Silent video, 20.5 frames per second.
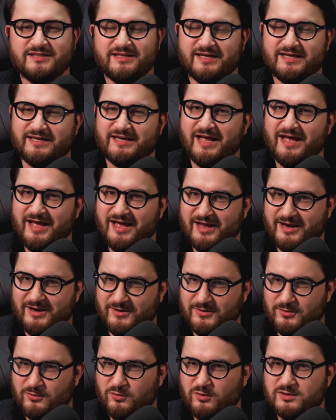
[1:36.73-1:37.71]
then
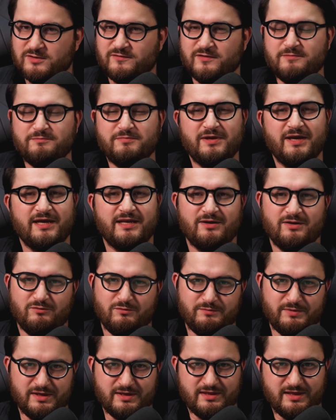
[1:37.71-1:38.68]
NordVPN
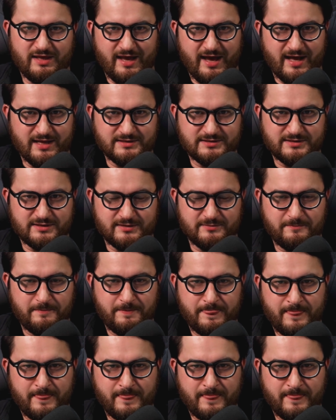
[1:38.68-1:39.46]
would be the answer.